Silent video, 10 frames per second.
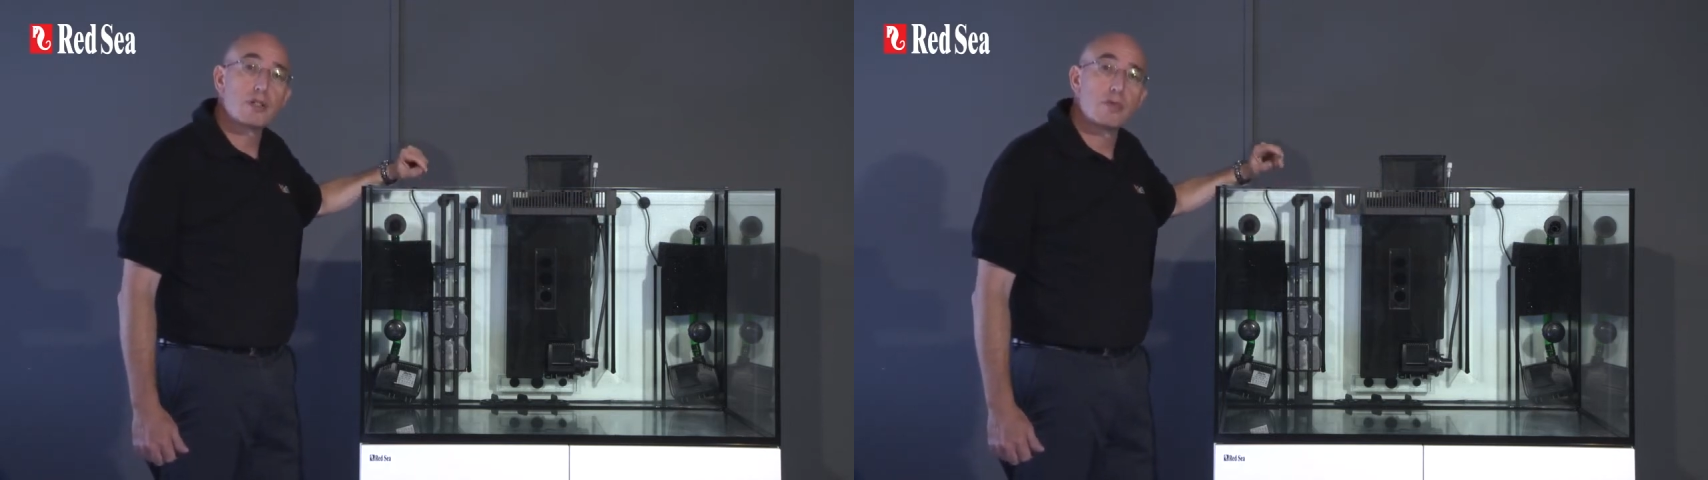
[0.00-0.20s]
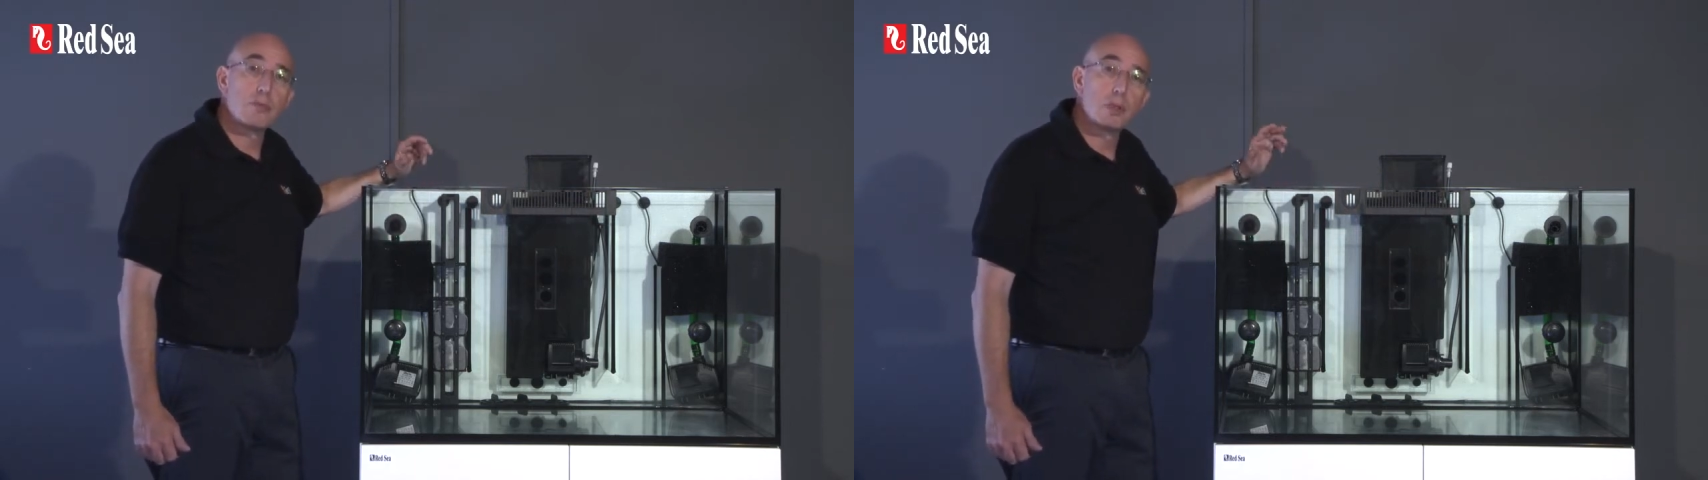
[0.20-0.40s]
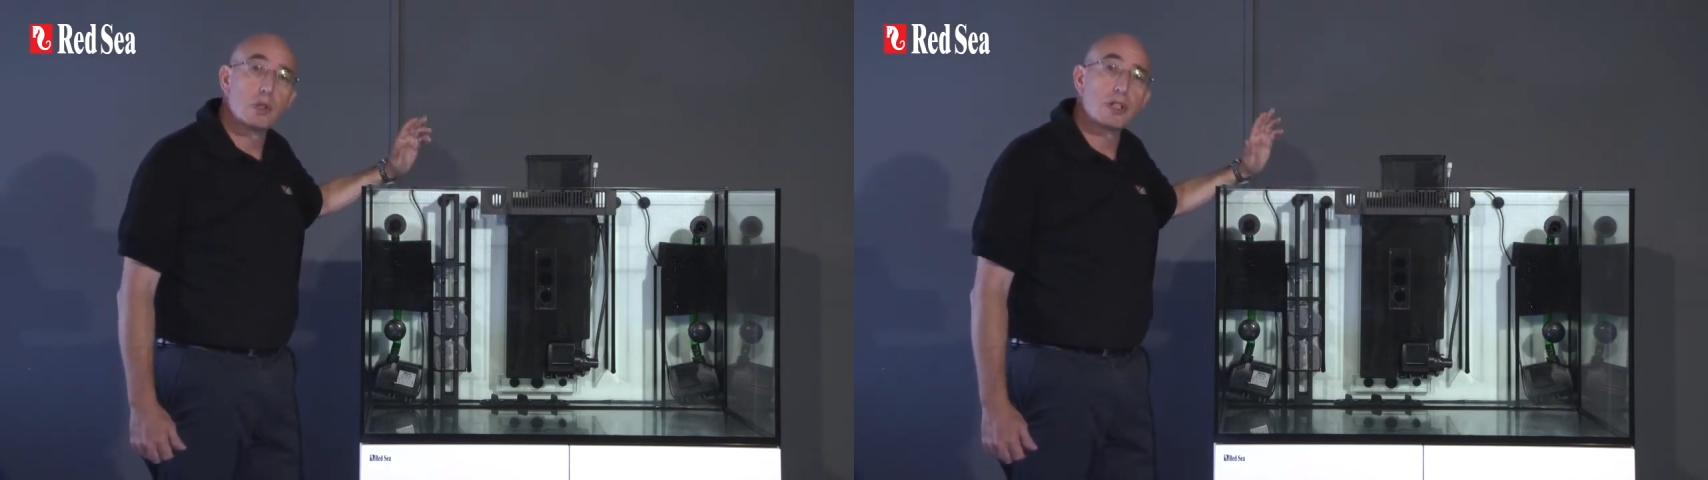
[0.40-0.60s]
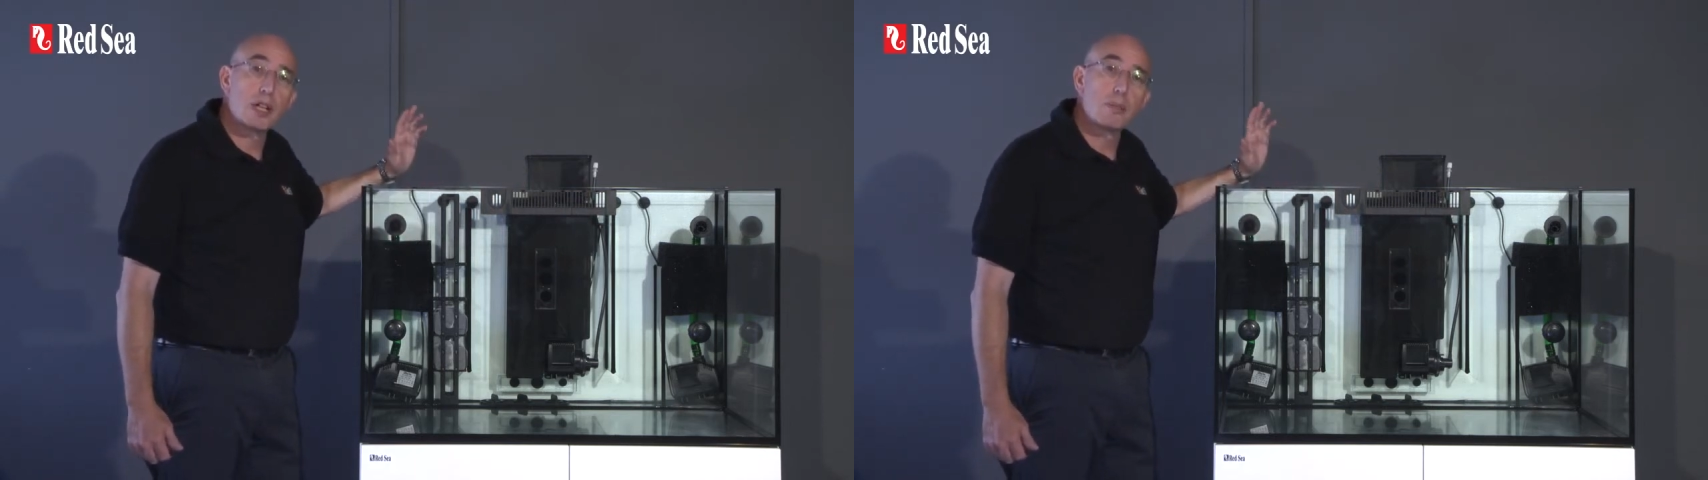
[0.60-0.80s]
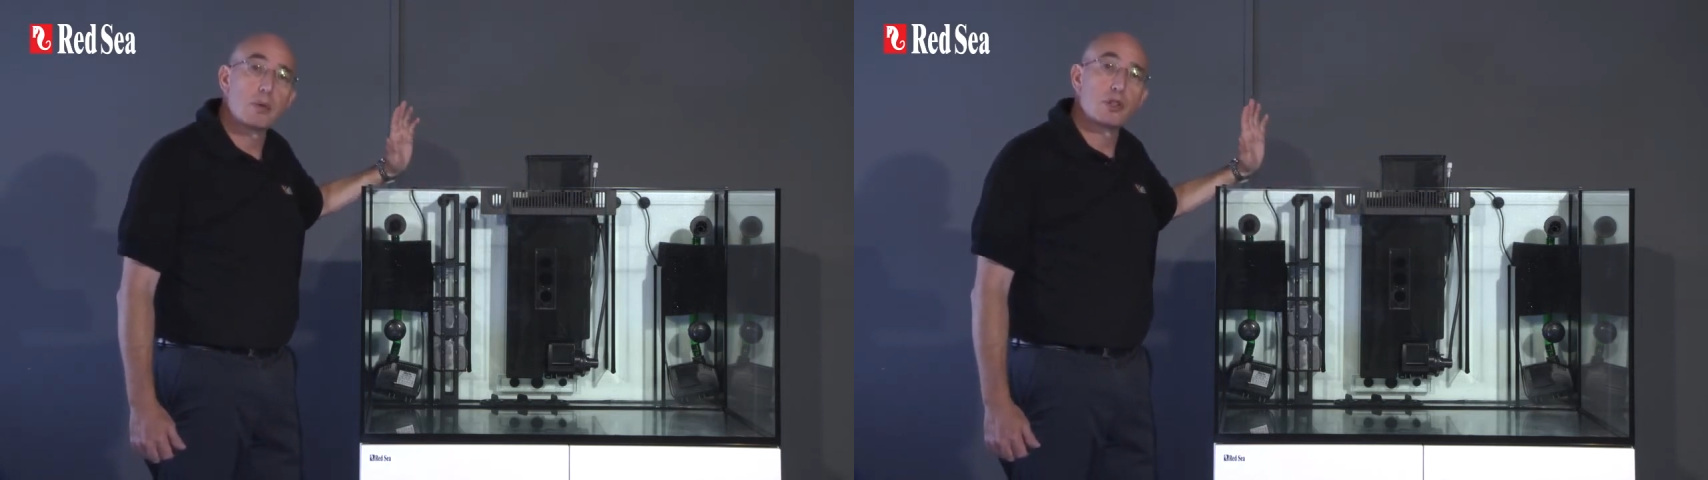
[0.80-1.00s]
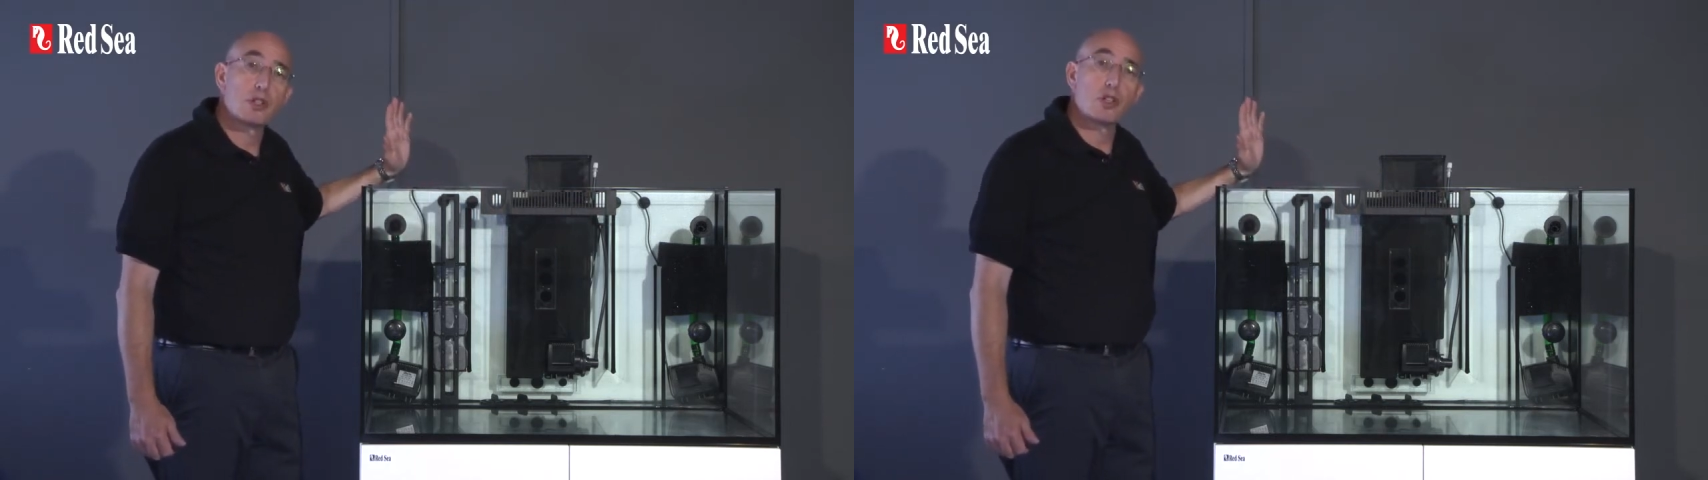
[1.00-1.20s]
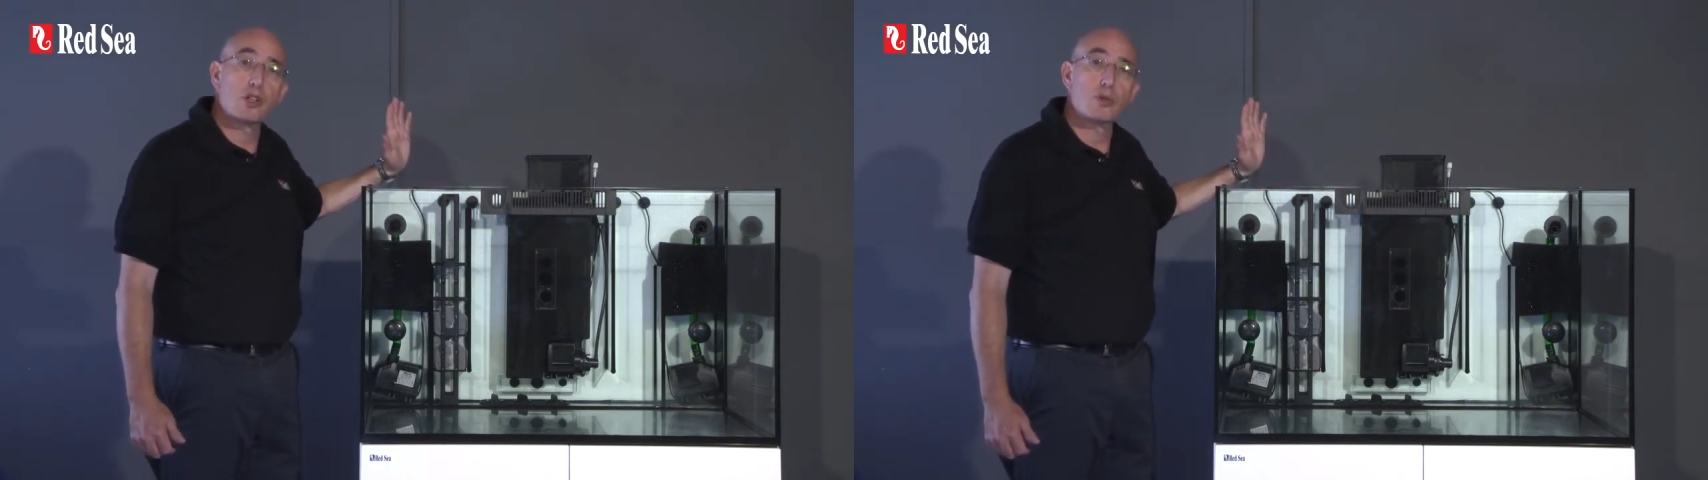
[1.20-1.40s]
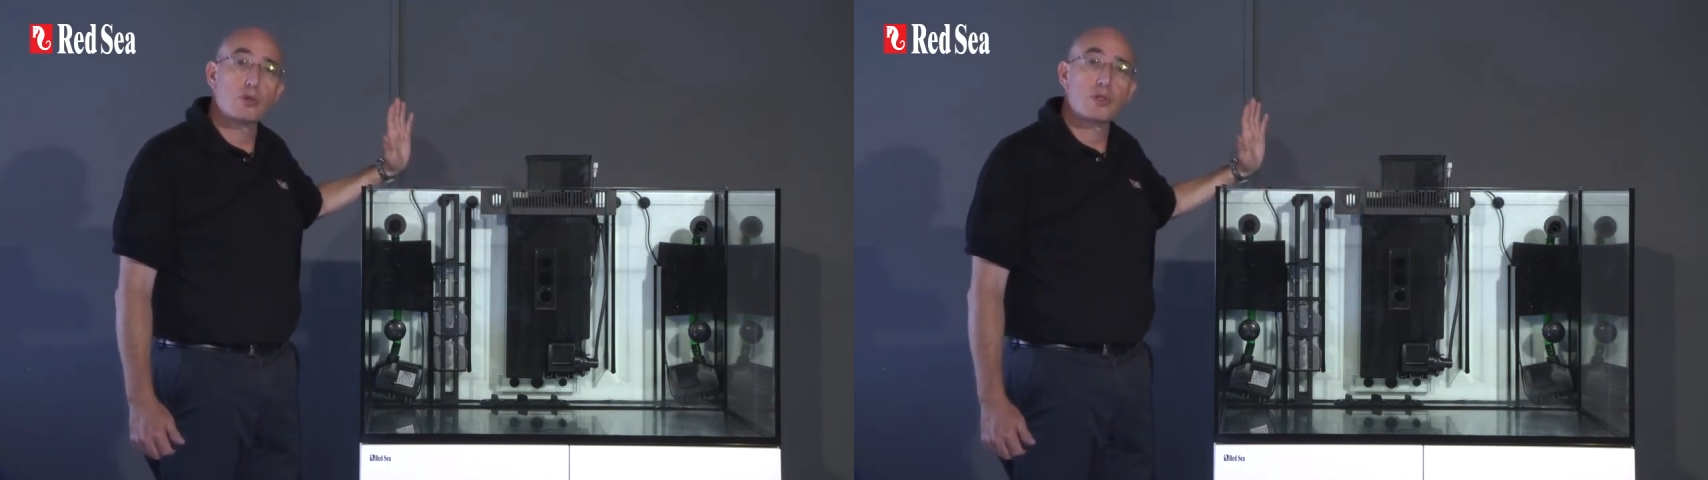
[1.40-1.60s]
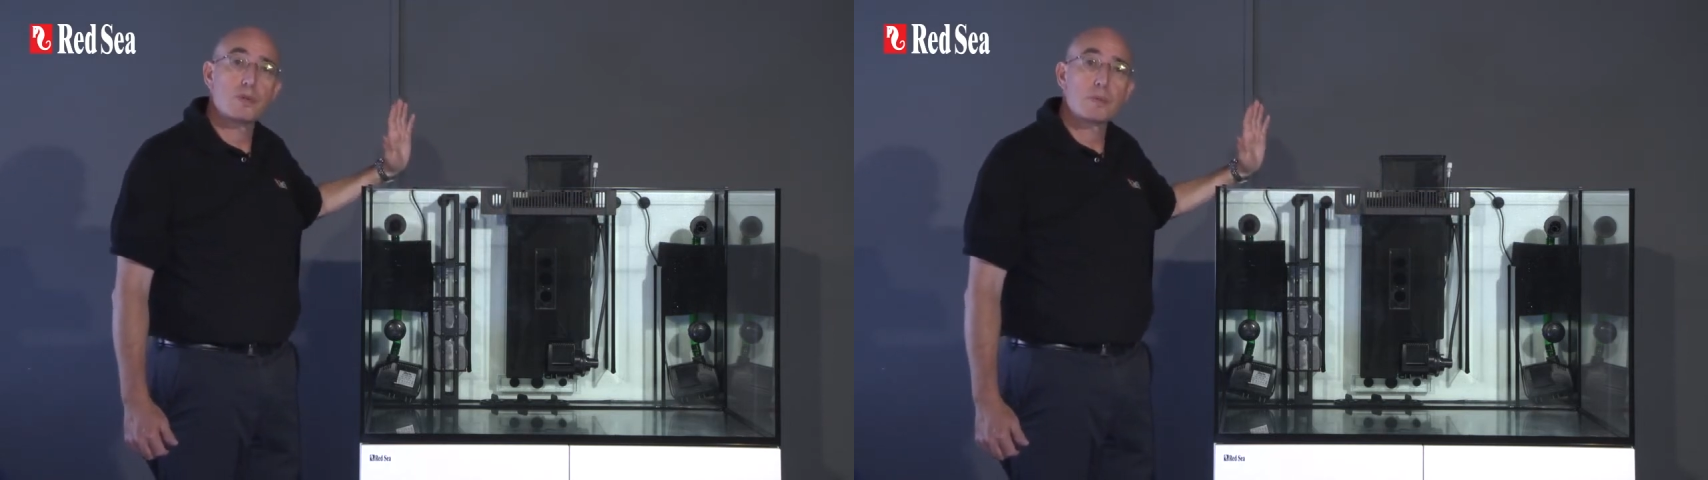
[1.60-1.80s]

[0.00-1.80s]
from building up on the corals.